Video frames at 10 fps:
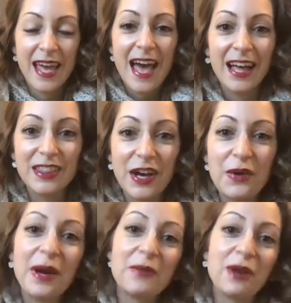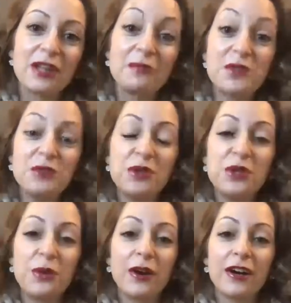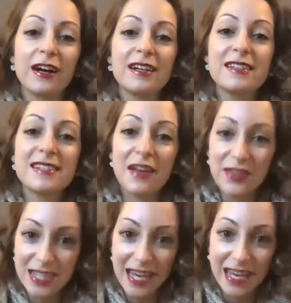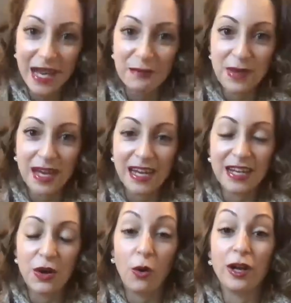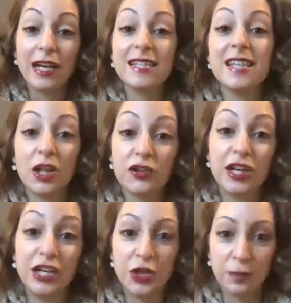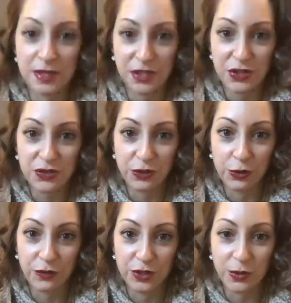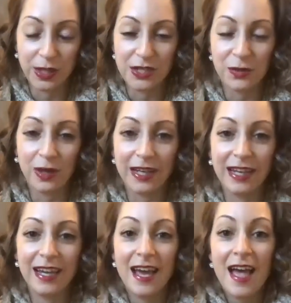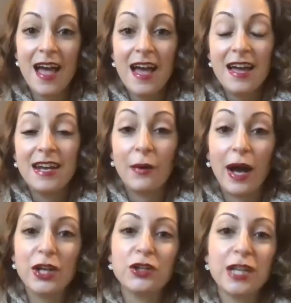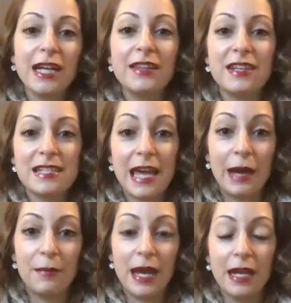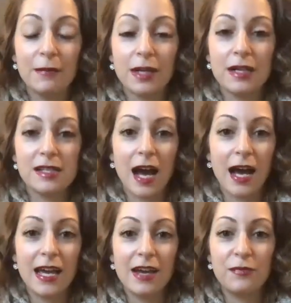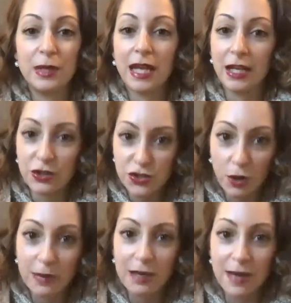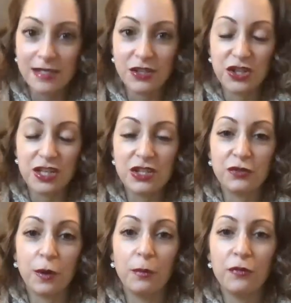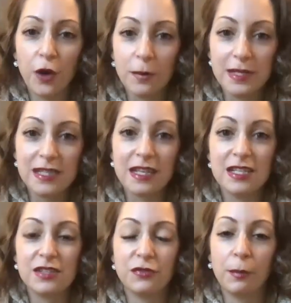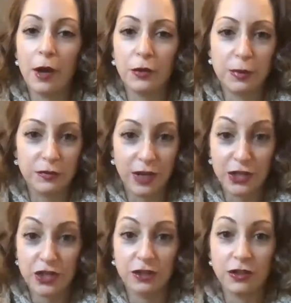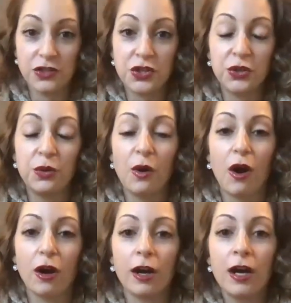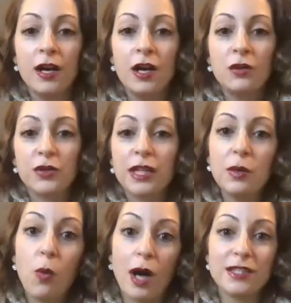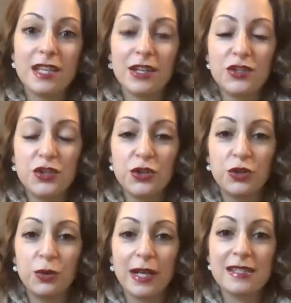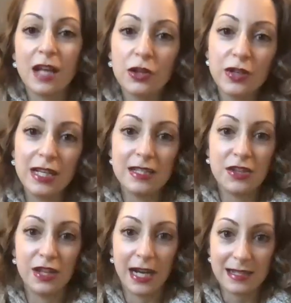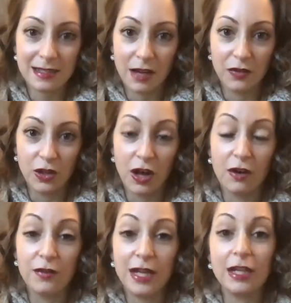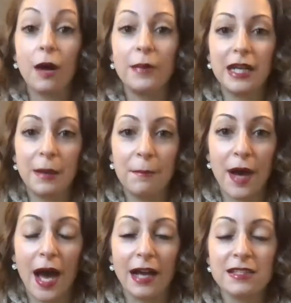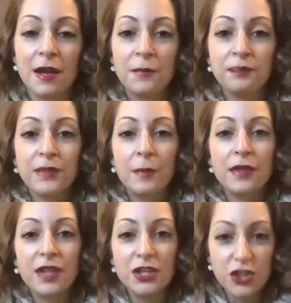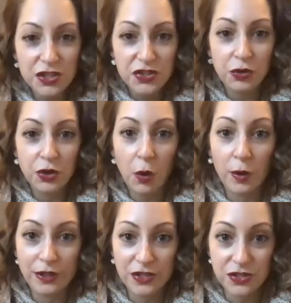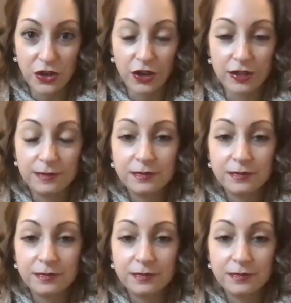Hello and welcome to your 7-day campaign on accelerating your business growth for 2020. Now, I created this campaign because I have been getting so many messages from pharmacists, from other professionals who are really wanting to accelerate to the next level of income and impact, but they just don't know where to start.